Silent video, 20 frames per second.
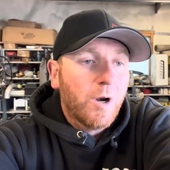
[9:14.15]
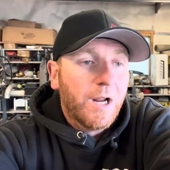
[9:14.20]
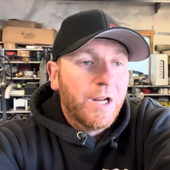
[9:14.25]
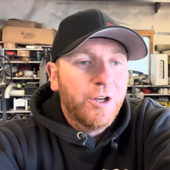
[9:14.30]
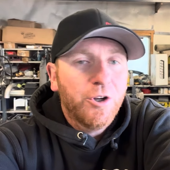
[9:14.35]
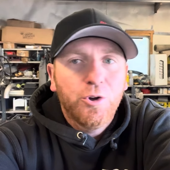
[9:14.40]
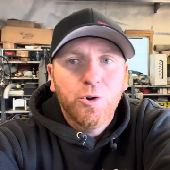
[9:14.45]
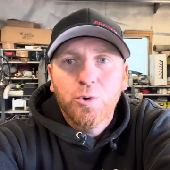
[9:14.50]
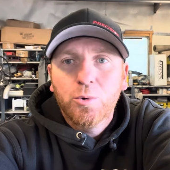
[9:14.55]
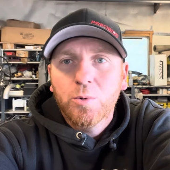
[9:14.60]

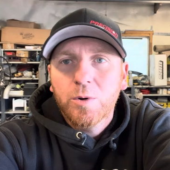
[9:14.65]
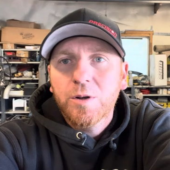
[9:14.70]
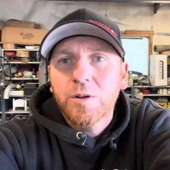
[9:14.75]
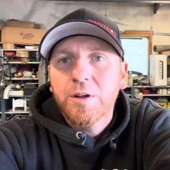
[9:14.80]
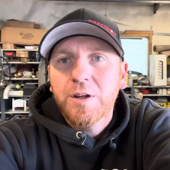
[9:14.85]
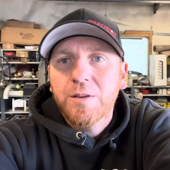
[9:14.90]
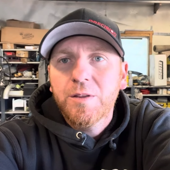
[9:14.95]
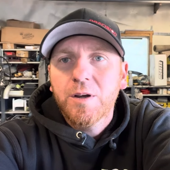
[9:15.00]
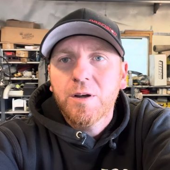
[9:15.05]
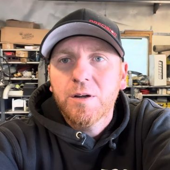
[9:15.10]
knew
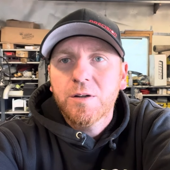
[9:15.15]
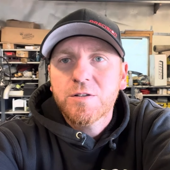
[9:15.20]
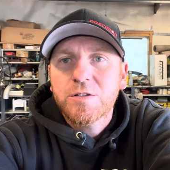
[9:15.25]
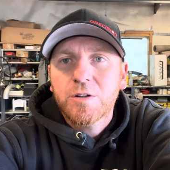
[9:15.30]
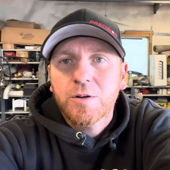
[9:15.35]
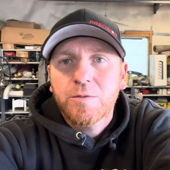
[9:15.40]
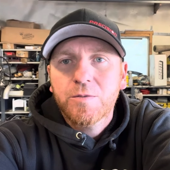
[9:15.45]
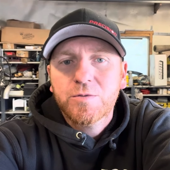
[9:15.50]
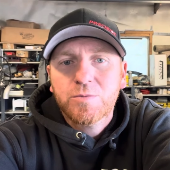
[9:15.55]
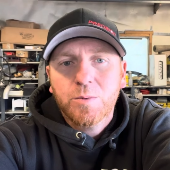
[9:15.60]
really the
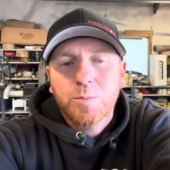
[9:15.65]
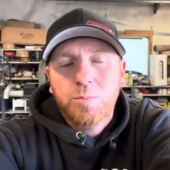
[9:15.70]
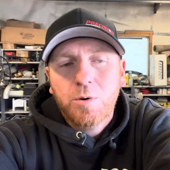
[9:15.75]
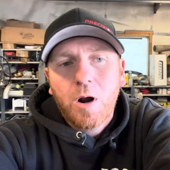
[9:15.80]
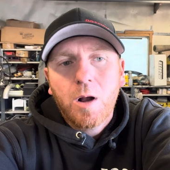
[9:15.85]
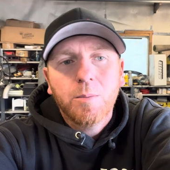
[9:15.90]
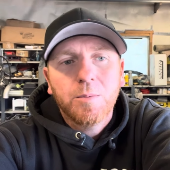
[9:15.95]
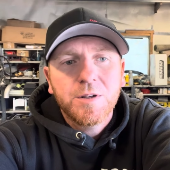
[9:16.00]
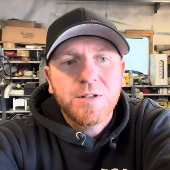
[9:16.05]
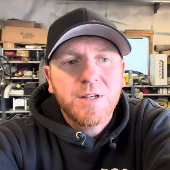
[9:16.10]
surface would
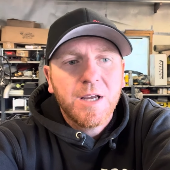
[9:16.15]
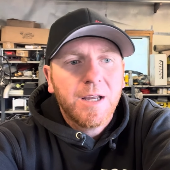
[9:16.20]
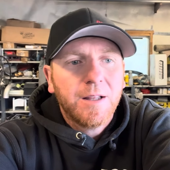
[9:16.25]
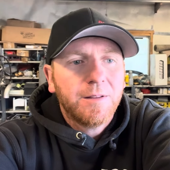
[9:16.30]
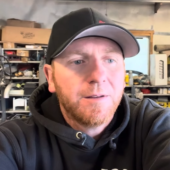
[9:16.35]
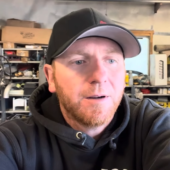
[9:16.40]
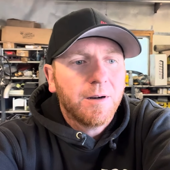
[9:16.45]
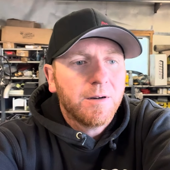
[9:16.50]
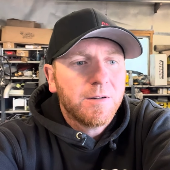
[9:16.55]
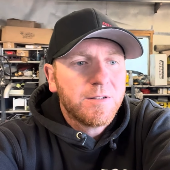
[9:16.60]
probably take
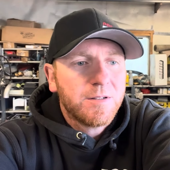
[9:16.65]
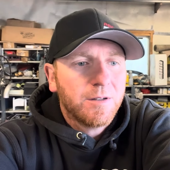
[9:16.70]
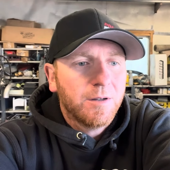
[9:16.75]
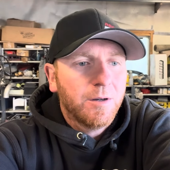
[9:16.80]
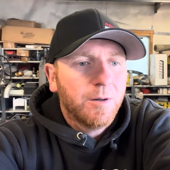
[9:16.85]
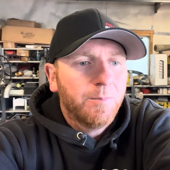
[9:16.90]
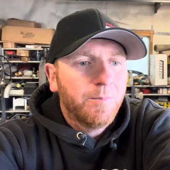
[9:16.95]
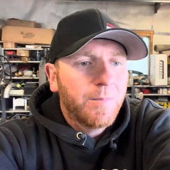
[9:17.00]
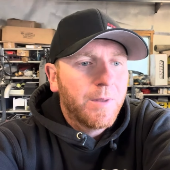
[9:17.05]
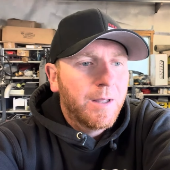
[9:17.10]
there.
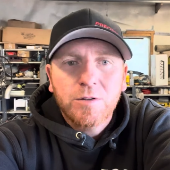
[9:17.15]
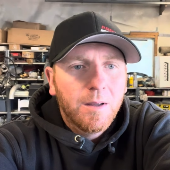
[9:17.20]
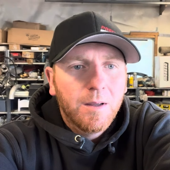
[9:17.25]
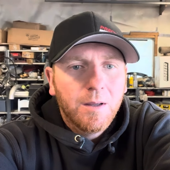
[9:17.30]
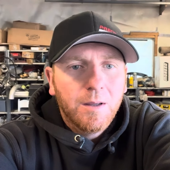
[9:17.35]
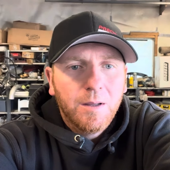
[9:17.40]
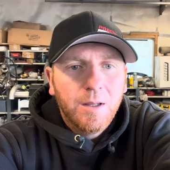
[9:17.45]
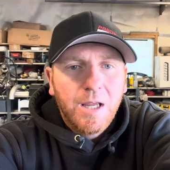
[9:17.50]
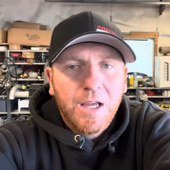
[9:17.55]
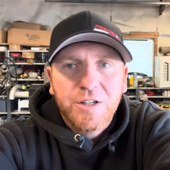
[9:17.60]
So
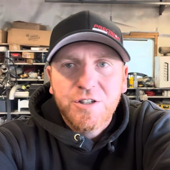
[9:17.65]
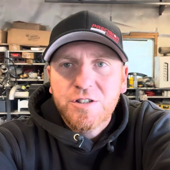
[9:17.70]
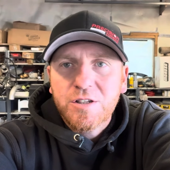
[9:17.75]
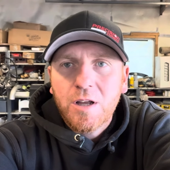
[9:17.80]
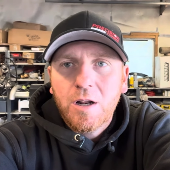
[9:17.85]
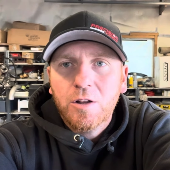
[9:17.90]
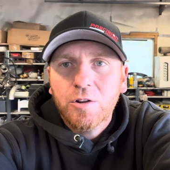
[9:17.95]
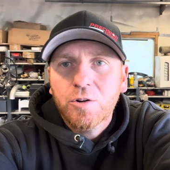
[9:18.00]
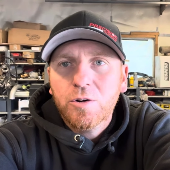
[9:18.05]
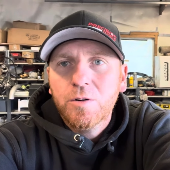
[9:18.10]
yeah, just
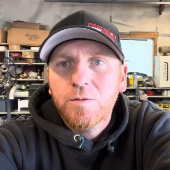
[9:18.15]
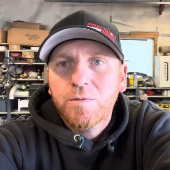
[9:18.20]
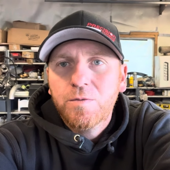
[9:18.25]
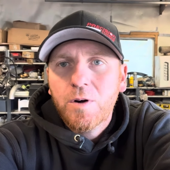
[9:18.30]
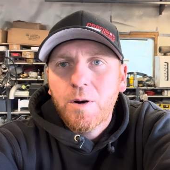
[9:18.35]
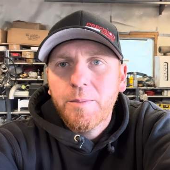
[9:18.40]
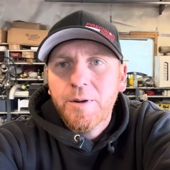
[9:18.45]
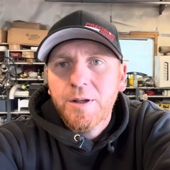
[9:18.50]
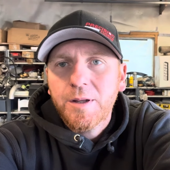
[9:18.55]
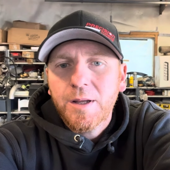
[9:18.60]
got to learn
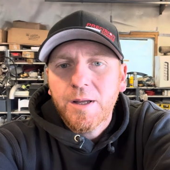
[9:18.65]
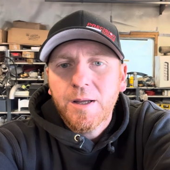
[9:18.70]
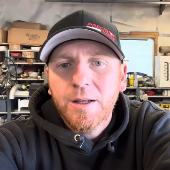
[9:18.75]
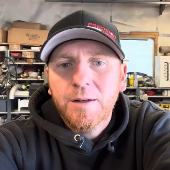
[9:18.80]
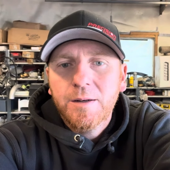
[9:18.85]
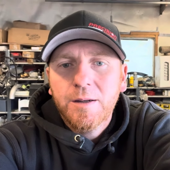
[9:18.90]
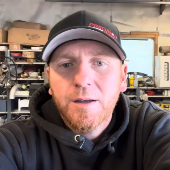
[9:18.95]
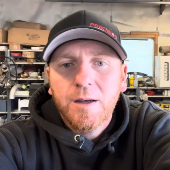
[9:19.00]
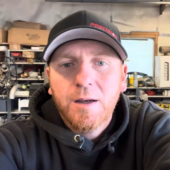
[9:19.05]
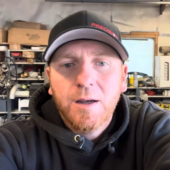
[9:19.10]
from it
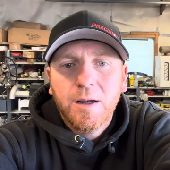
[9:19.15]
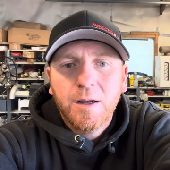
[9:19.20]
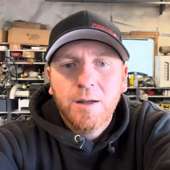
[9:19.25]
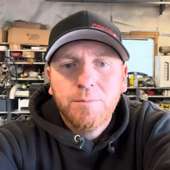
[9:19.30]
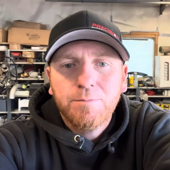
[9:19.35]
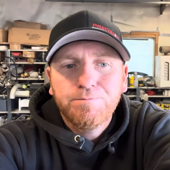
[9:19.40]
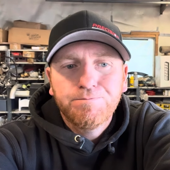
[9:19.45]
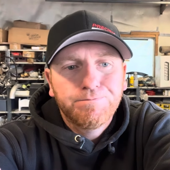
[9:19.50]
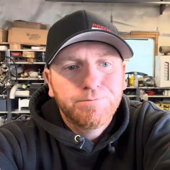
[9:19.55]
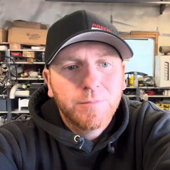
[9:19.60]
and
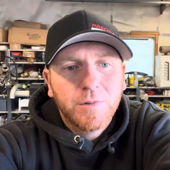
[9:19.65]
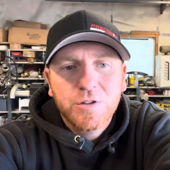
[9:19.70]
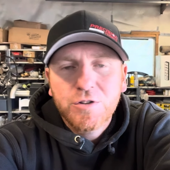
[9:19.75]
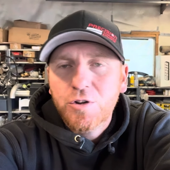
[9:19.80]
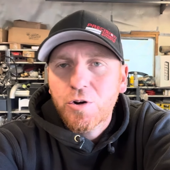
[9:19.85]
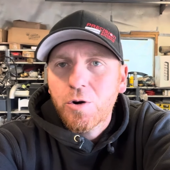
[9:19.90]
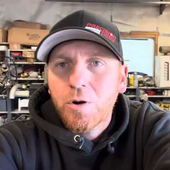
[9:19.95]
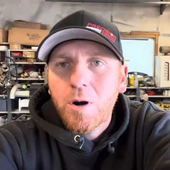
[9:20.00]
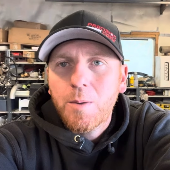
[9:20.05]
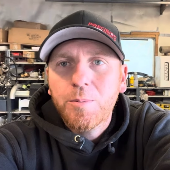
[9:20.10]
turn
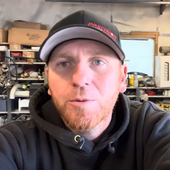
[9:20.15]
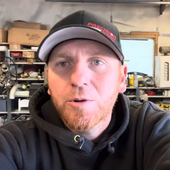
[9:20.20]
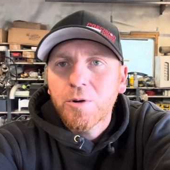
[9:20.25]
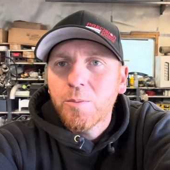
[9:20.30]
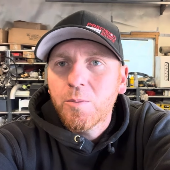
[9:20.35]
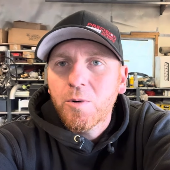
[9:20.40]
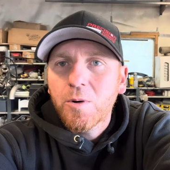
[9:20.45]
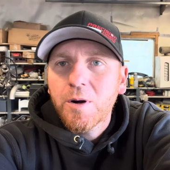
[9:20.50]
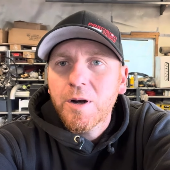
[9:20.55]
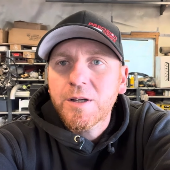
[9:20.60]
her up a
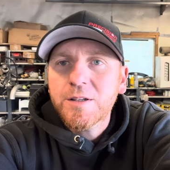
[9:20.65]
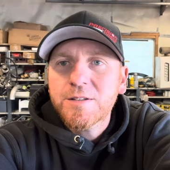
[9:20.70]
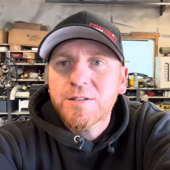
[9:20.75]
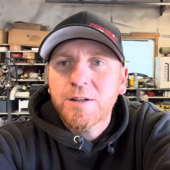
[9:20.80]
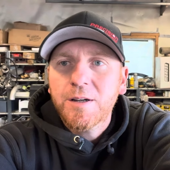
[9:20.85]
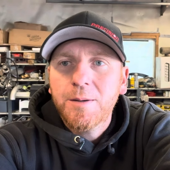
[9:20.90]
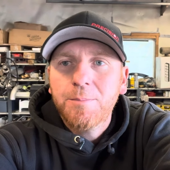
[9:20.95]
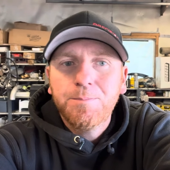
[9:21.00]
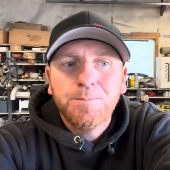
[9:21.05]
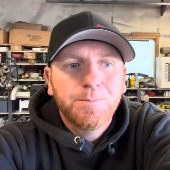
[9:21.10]
little more next
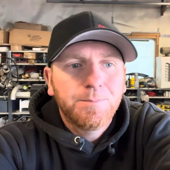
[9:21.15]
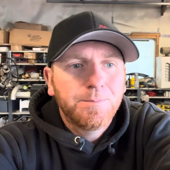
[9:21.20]
time.